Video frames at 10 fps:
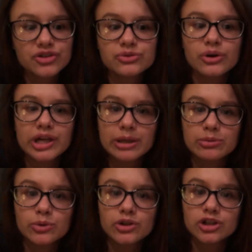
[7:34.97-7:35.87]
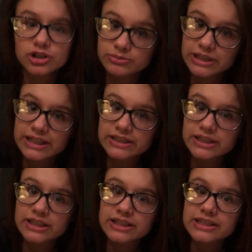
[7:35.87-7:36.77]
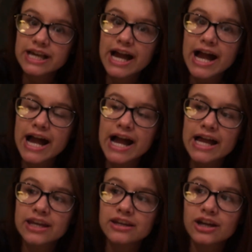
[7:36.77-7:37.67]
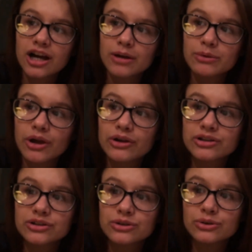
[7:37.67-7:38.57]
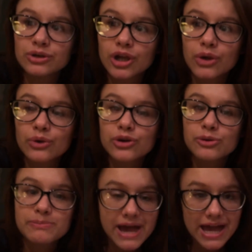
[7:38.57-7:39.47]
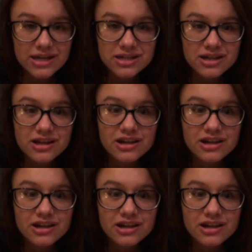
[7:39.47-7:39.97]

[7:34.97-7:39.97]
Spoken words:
So I'll keep you all updated, and I'm going to go to bed.